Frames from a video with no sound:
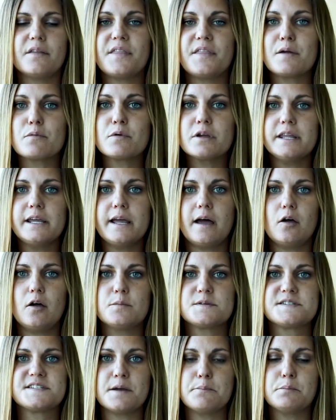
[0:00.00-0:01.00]
They really
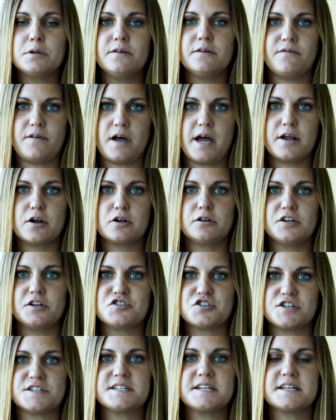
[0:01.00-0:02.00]
help simplify your
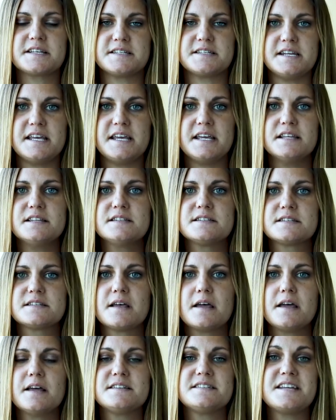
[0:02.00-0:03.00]
logistics needs,
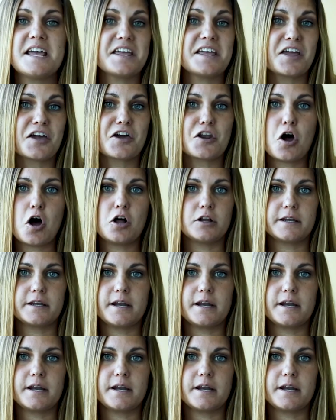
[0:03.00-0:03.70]
taking it all